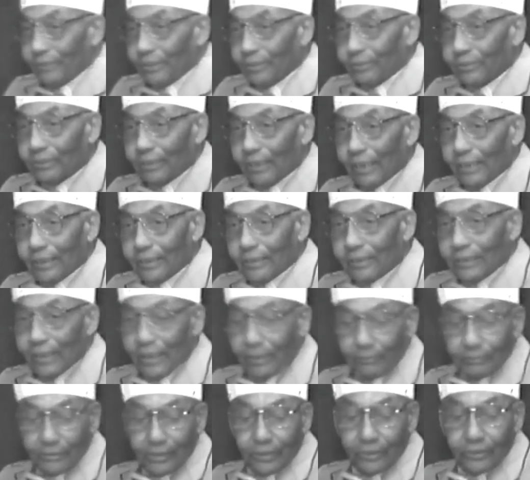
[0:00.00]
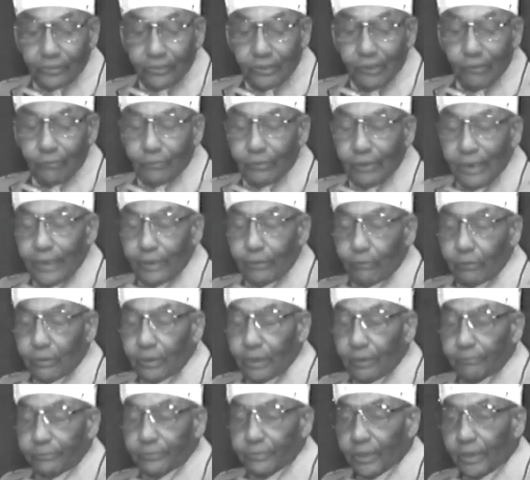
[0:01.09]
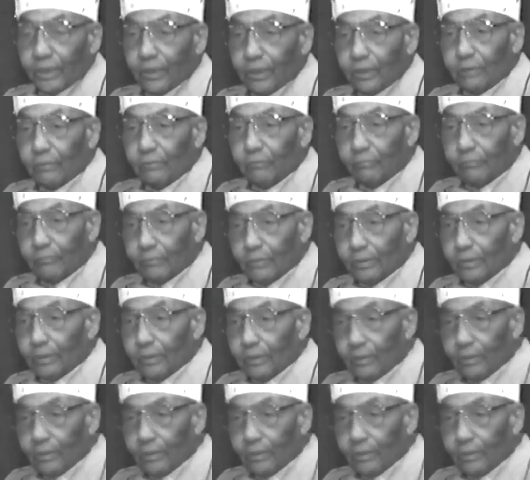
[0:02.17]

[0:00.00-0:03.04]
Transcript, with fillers: down what the, he would say around us.